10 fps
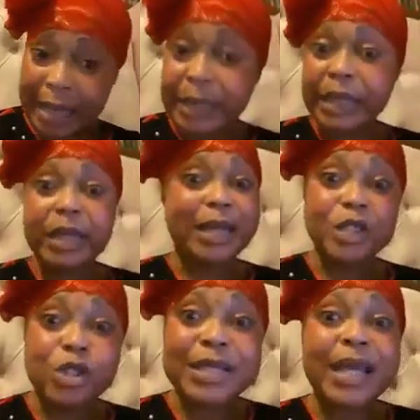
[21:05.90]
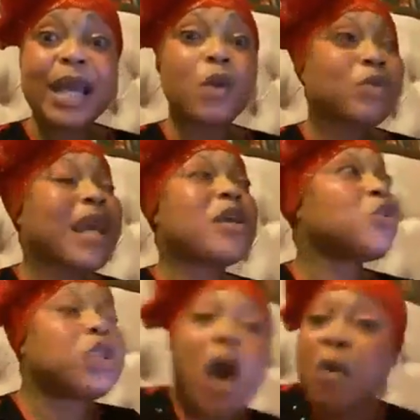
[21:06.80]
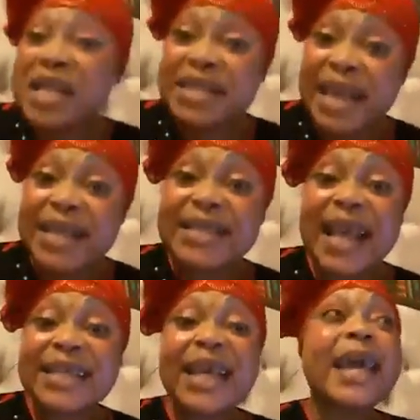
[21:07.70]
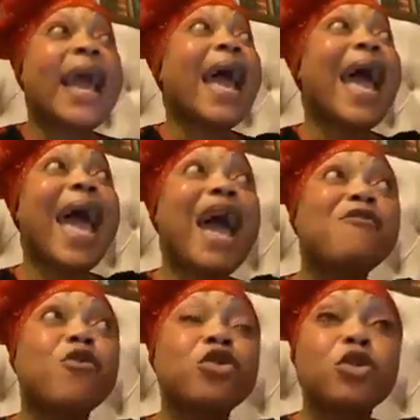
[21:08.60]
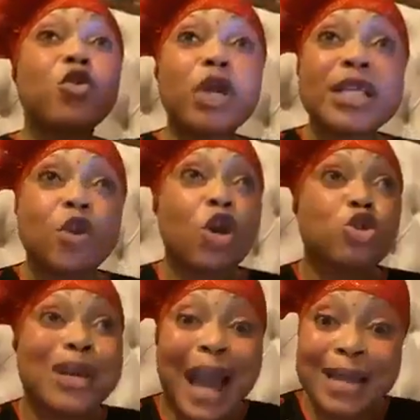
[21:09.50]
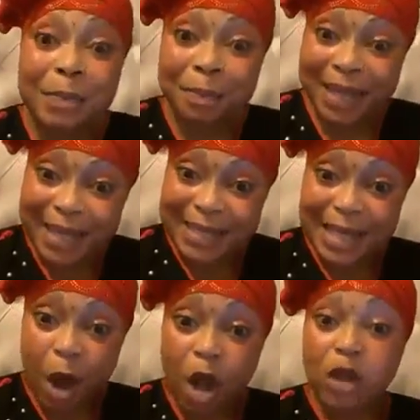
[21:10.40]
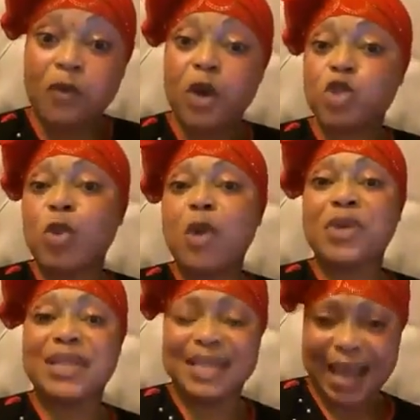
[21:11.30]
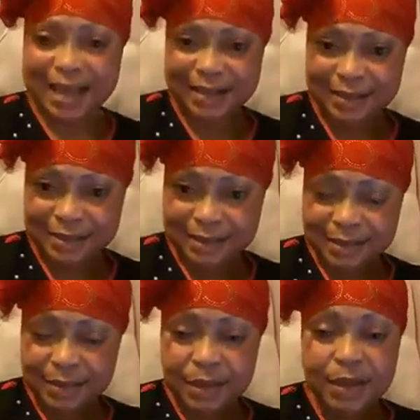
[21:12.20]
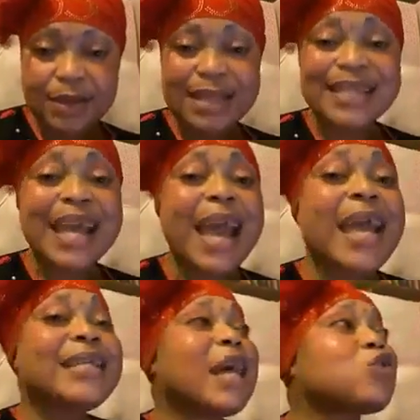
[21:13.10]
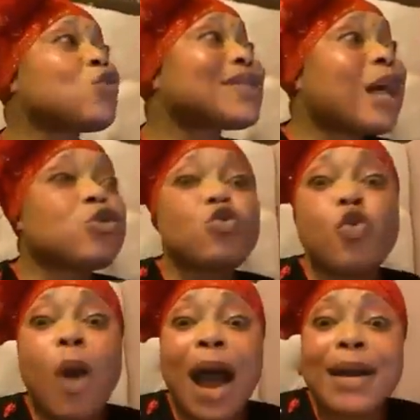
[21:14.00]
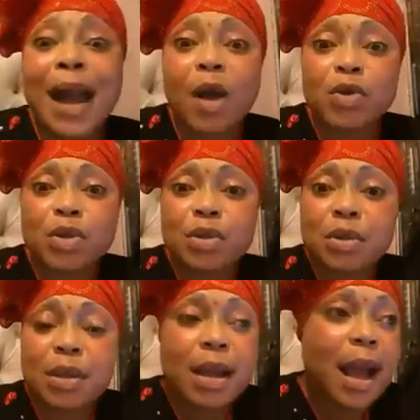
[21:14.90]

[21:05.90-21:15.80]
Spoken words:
And you see, they always say, they said, heaven is going to carry plates. All of us, when we die, they say angels will start to go around